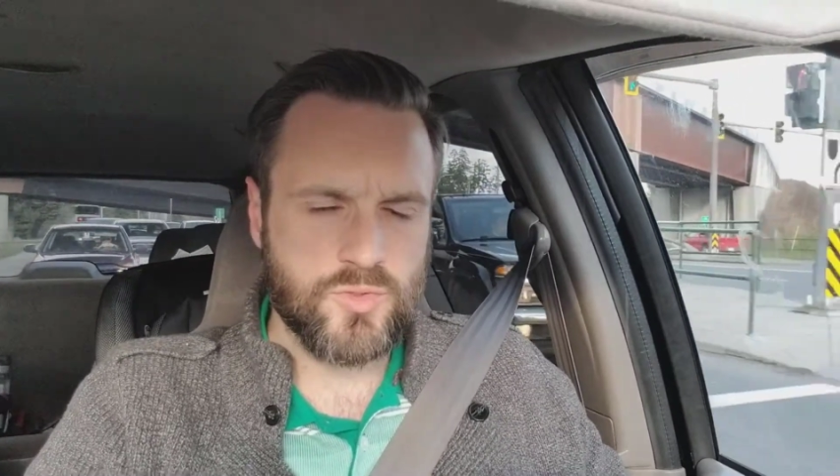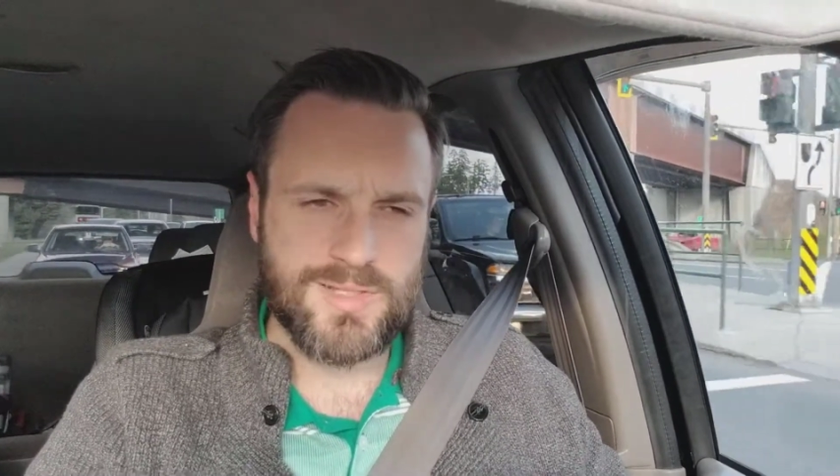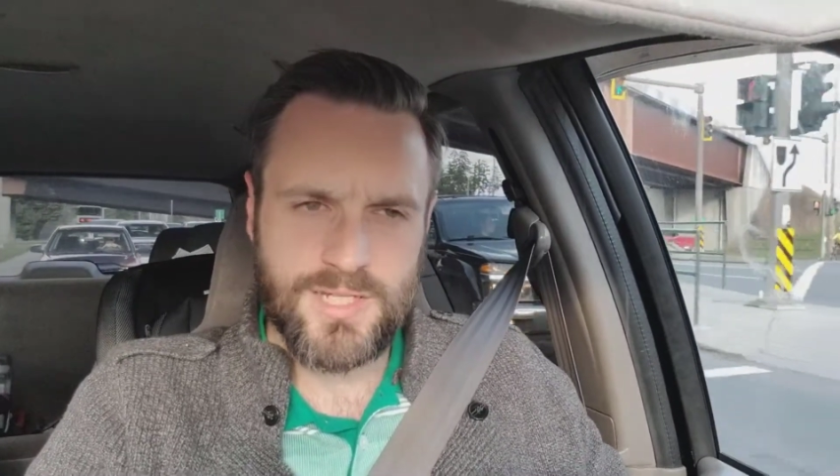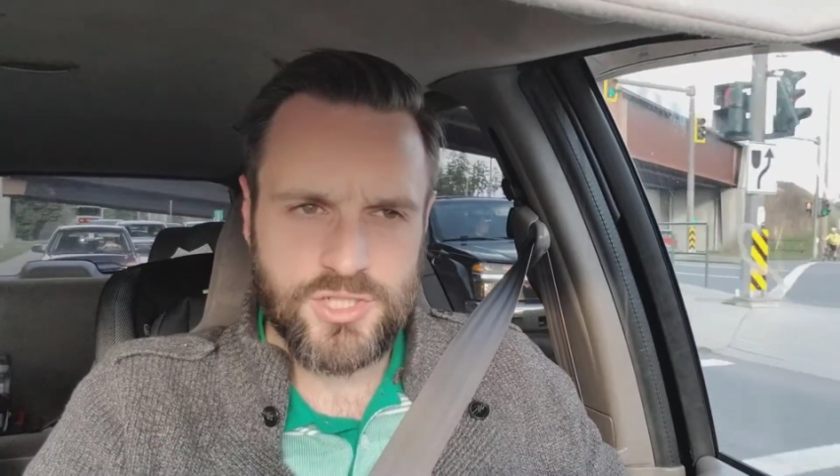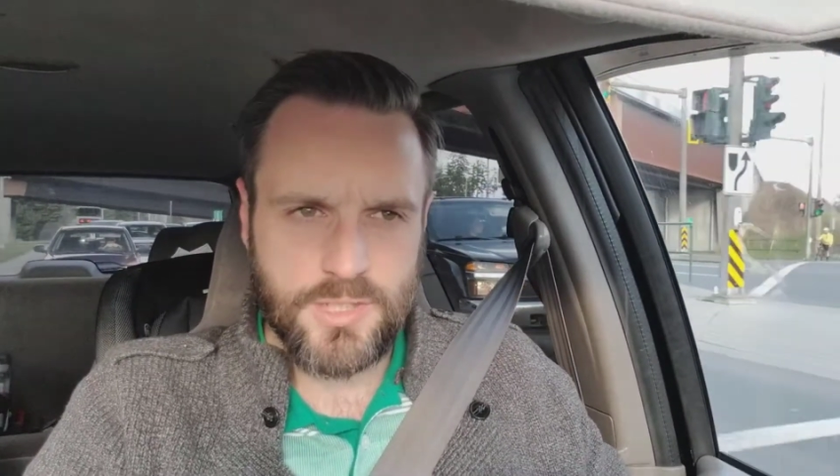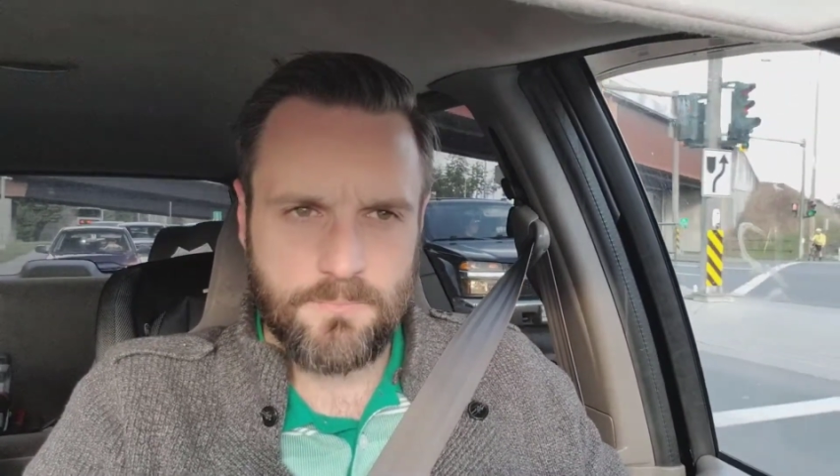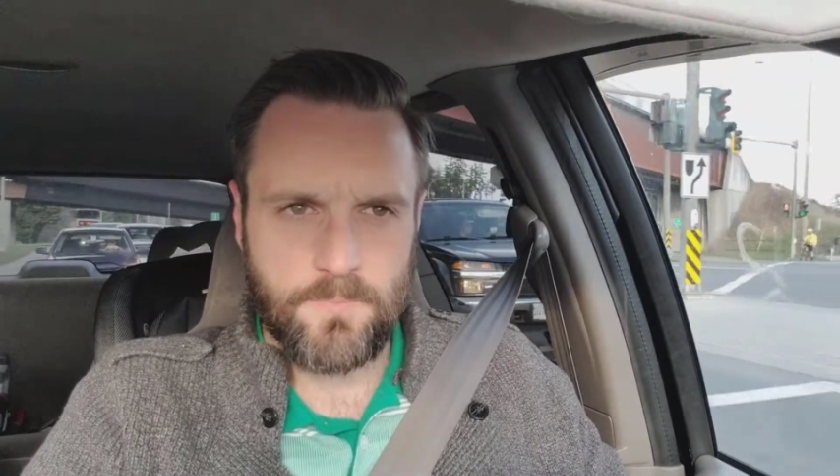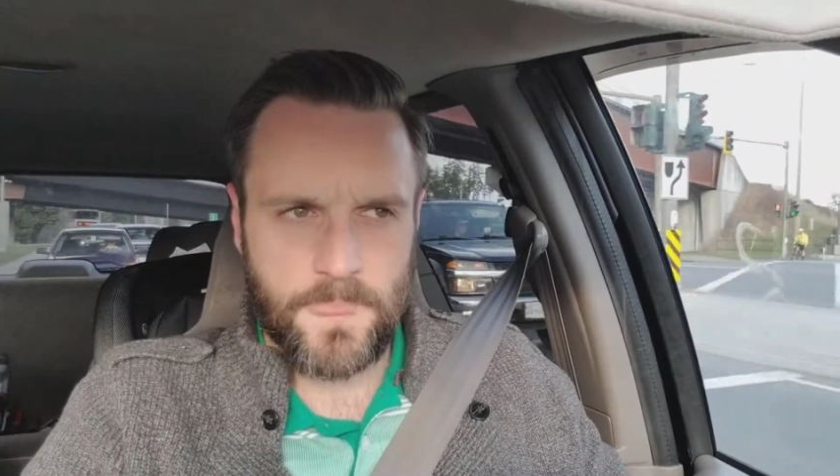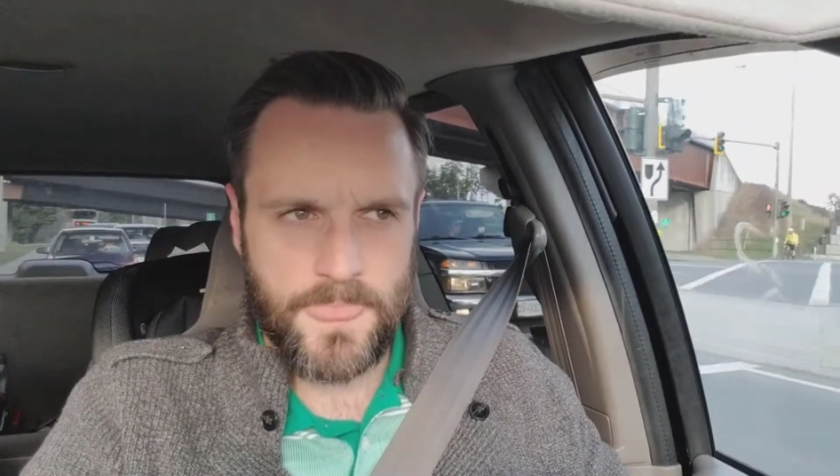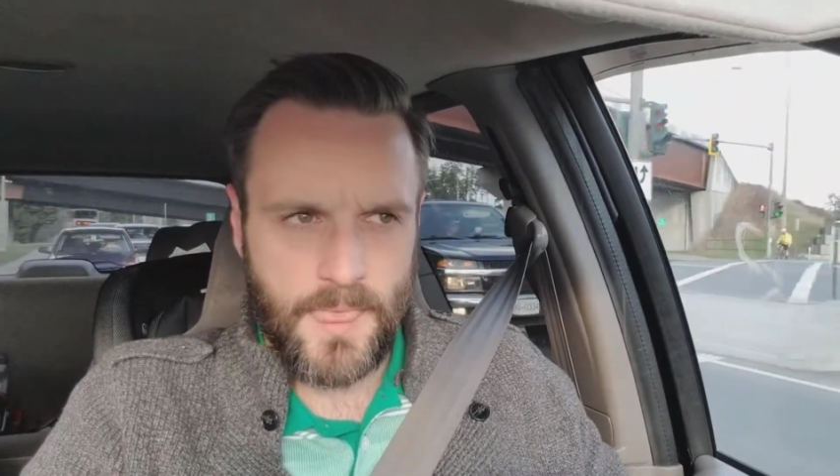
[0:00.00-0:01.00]
tradition.
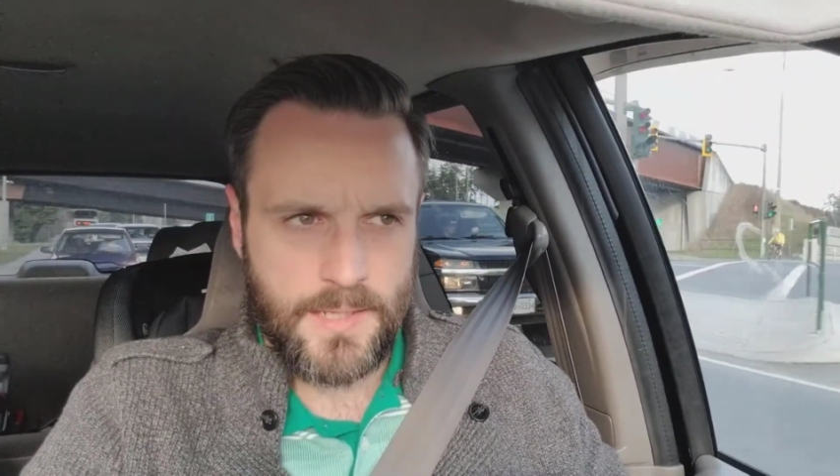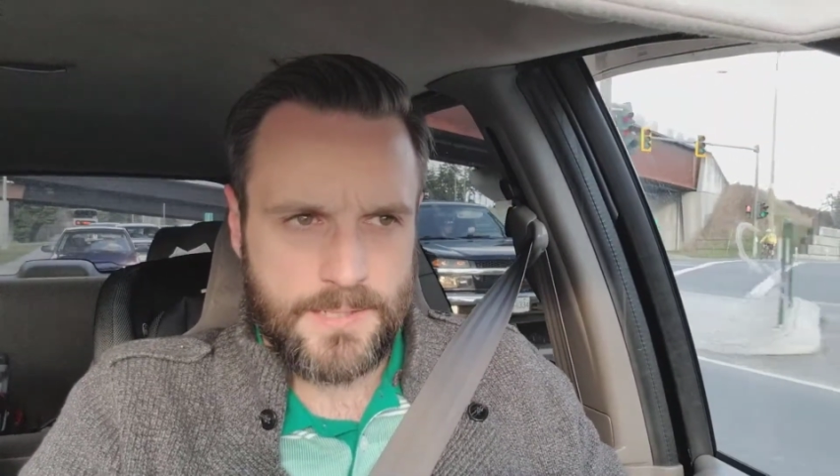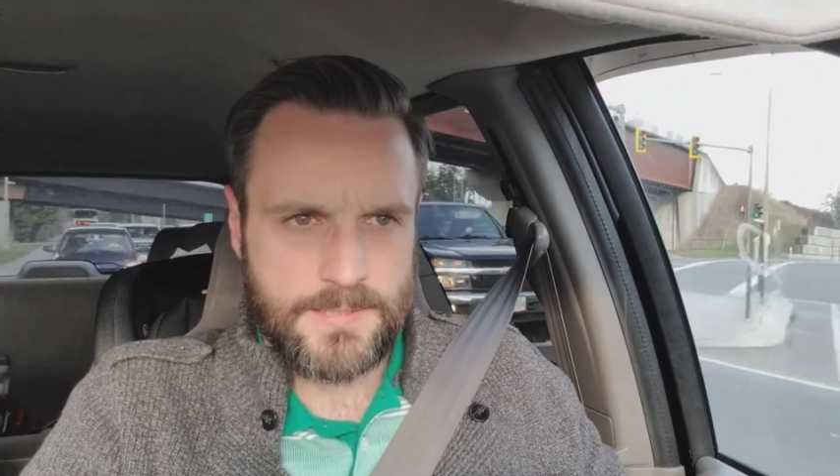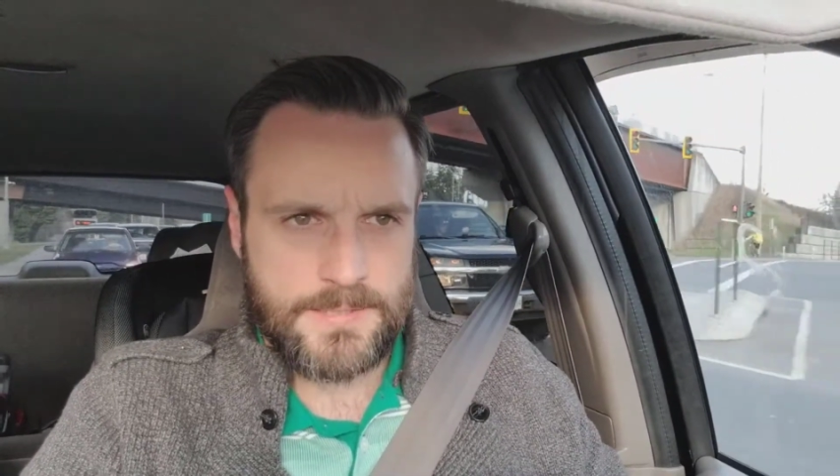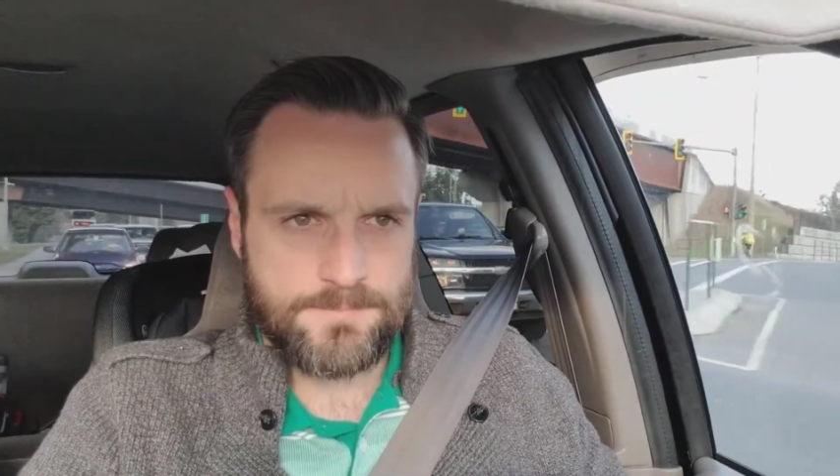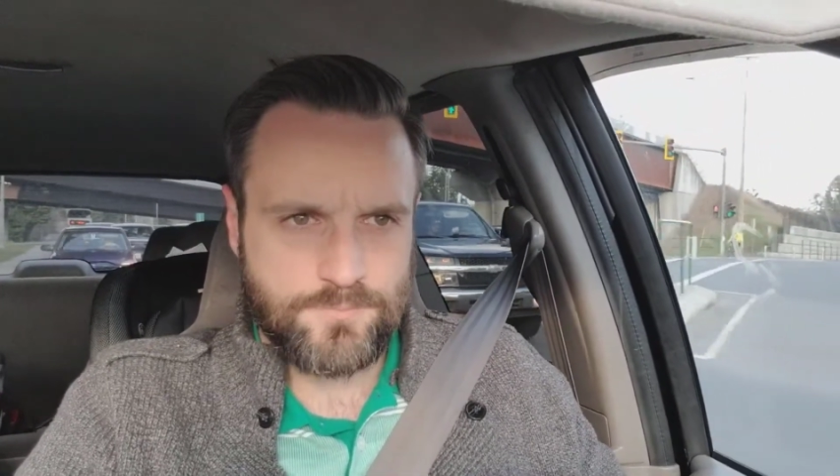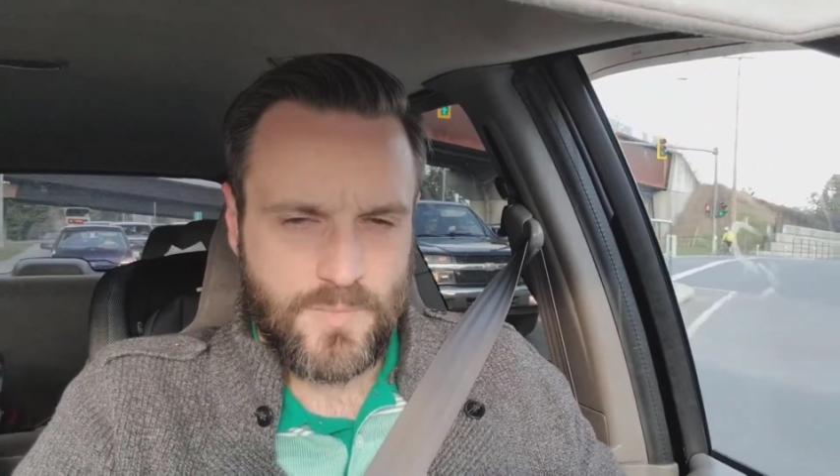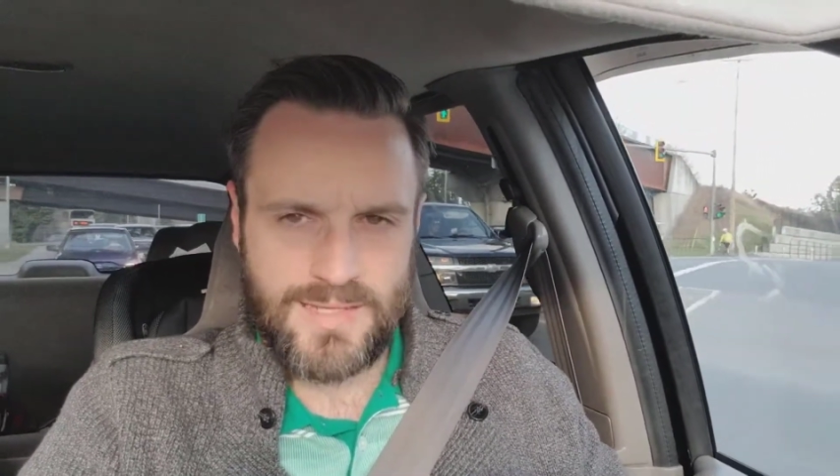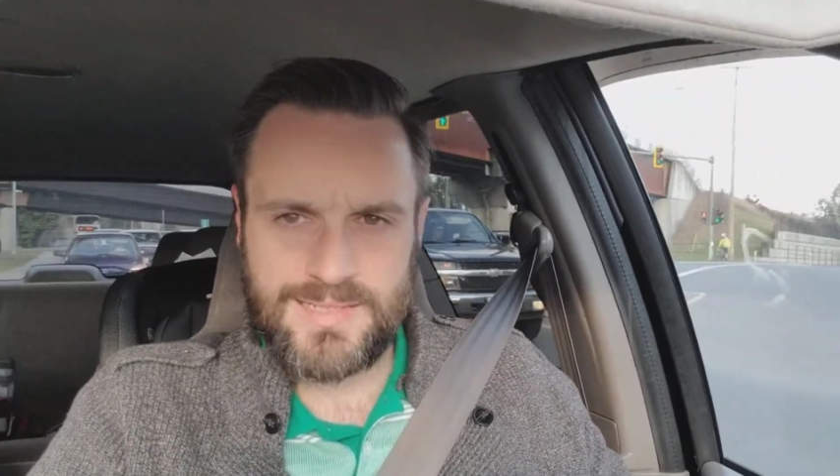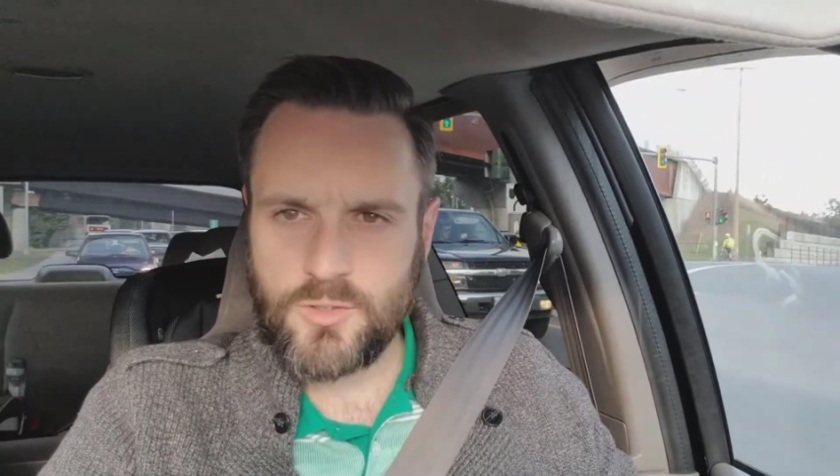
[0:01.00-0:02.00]

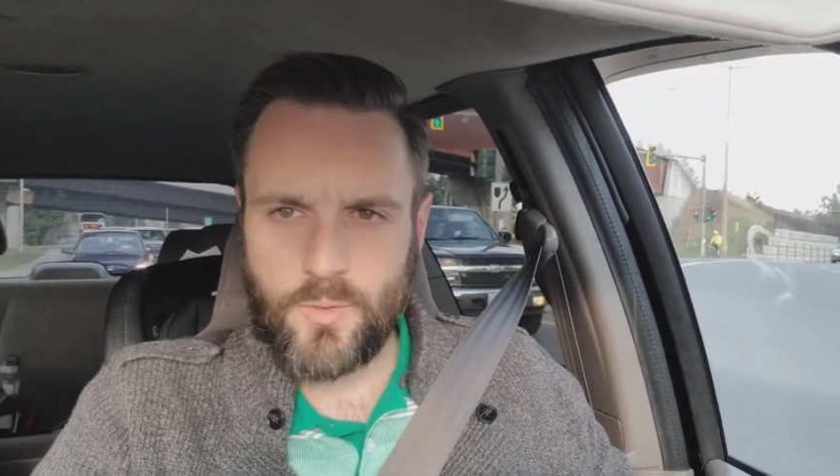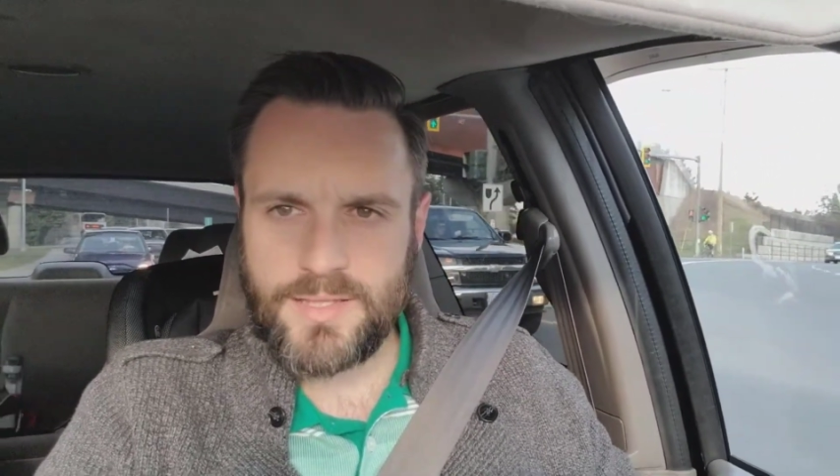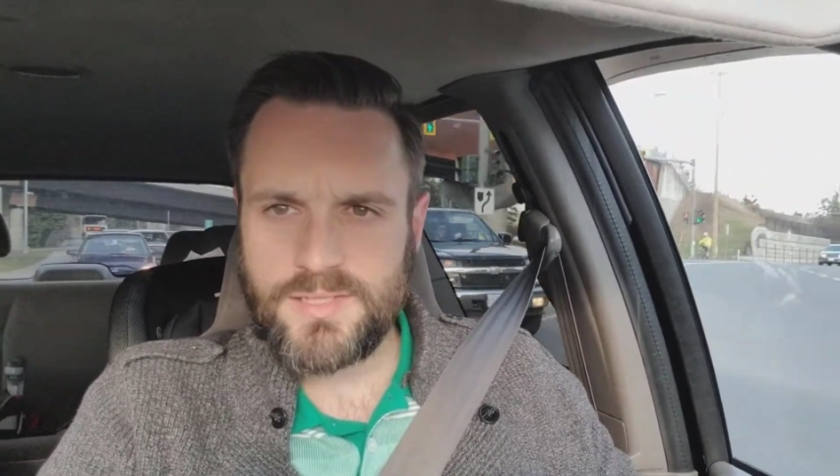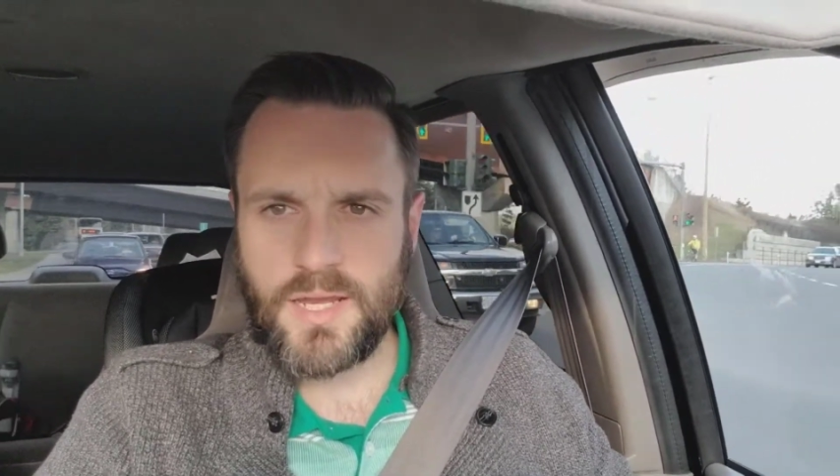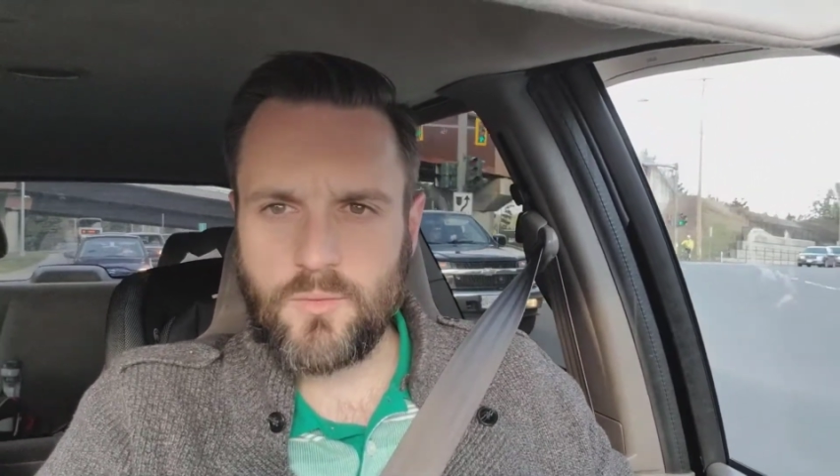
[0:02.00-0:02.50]
It didn't resonate